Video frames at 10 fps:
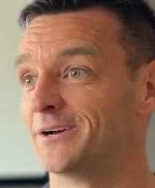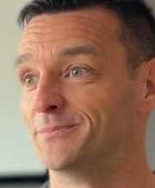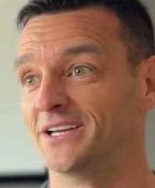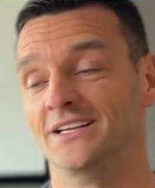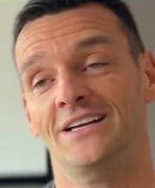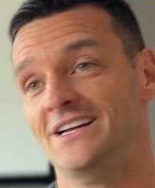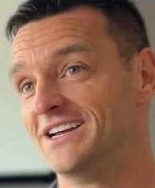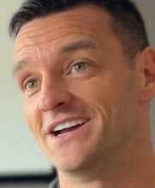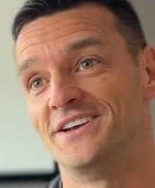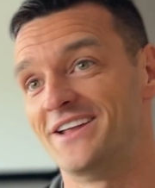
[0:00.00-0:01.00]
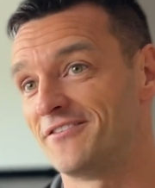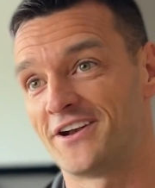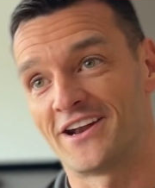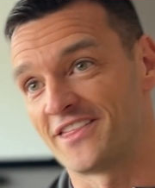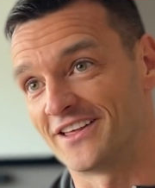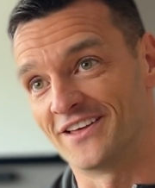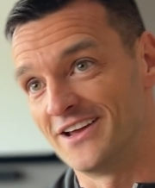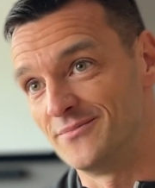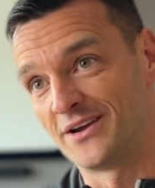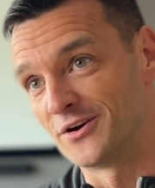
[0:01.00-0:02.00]
But never did I think that it
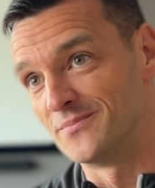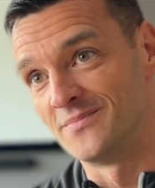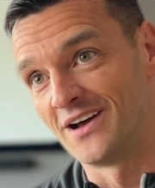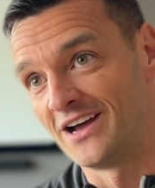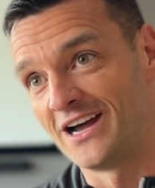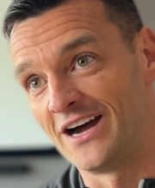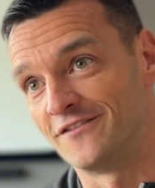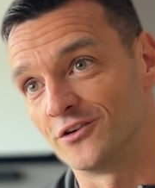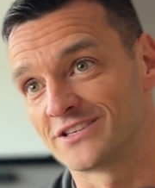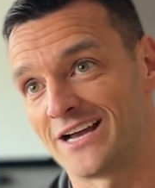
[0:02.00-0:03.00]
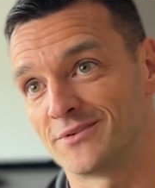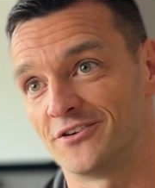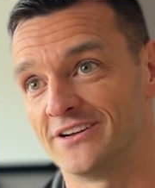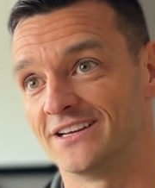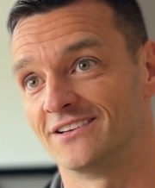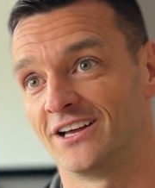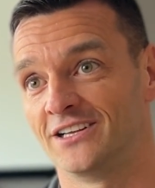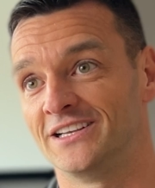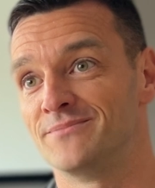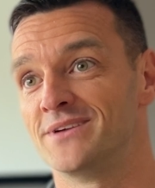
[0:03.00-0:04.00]
would become a full-time career,
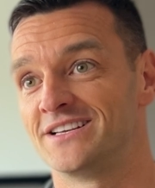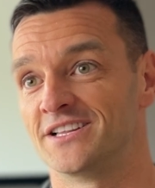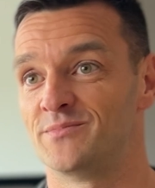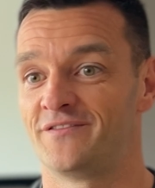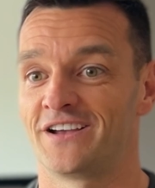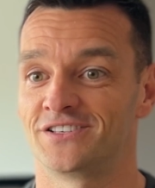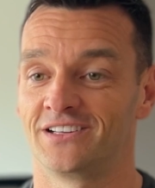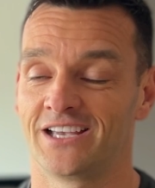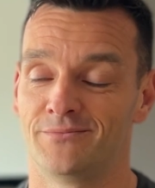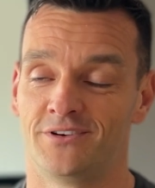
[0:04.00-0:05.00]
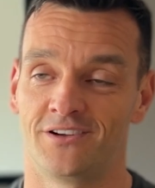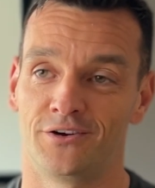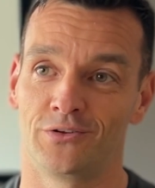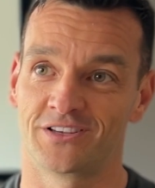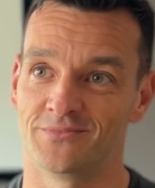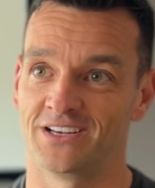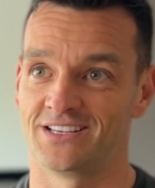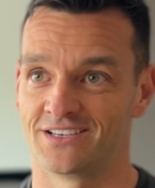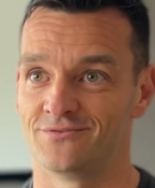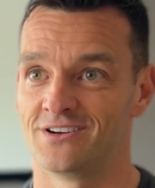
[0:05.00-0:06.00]
lead me into the professional game and ultimately
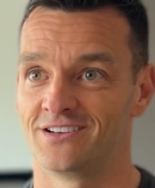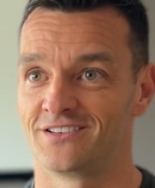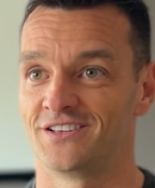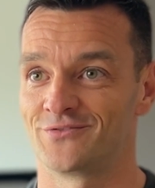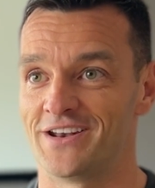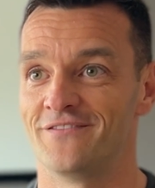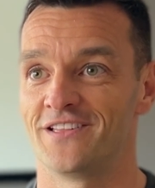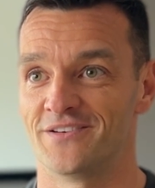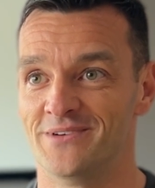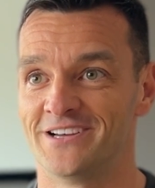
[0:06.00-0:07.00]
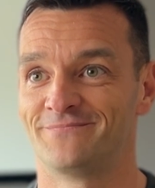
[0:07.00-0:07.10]
to the 25th of May.